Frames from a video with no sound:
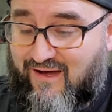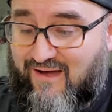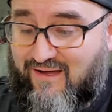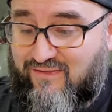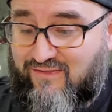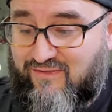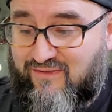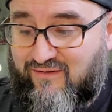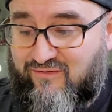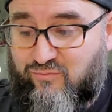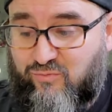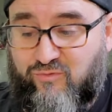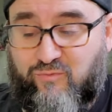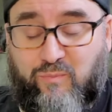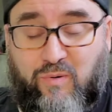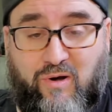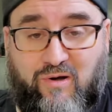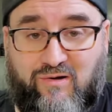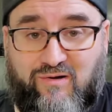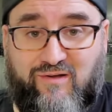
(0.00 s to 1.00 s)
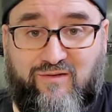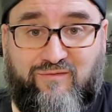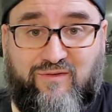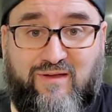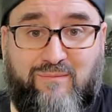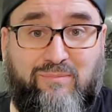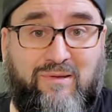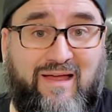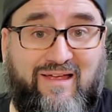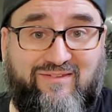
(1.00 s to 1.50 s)
This was part of a
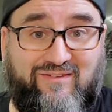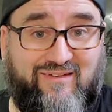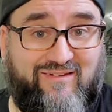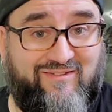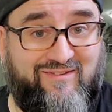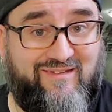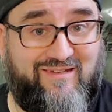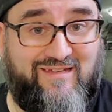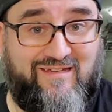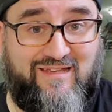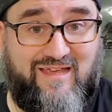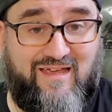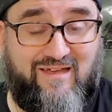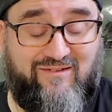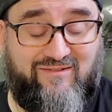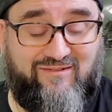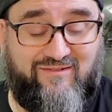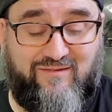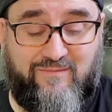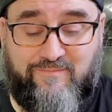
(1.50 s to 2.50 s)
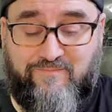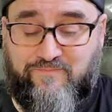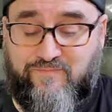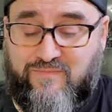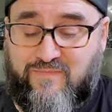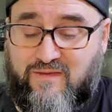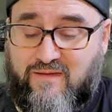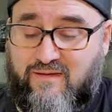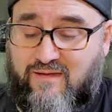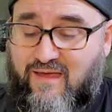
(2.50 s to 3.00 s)
plastic CD case,
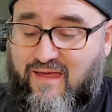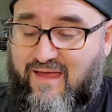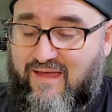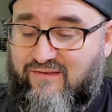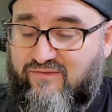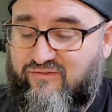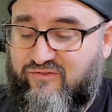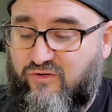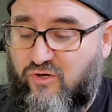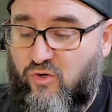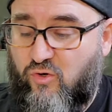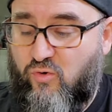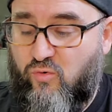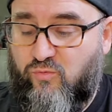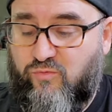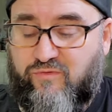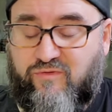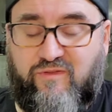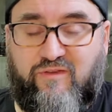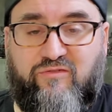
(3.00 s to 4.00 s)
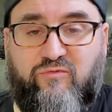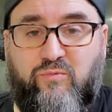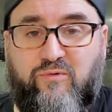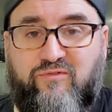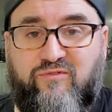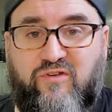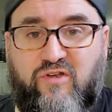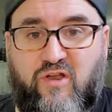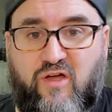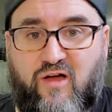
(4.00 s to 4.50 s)
and so this was
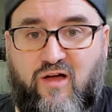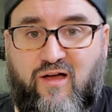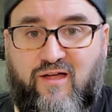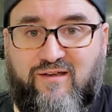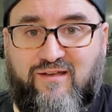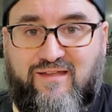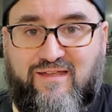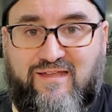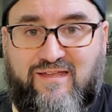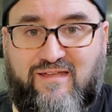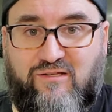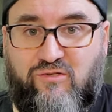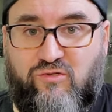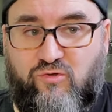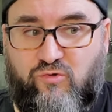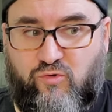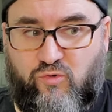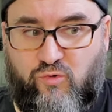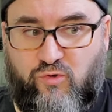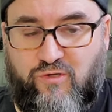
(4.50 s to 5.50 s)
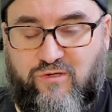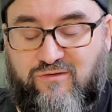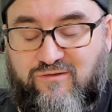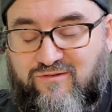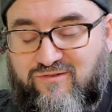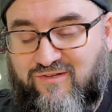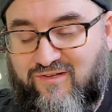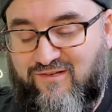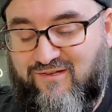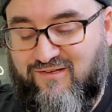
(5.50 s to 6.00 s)
not a
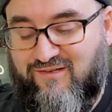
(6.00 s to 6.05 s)
good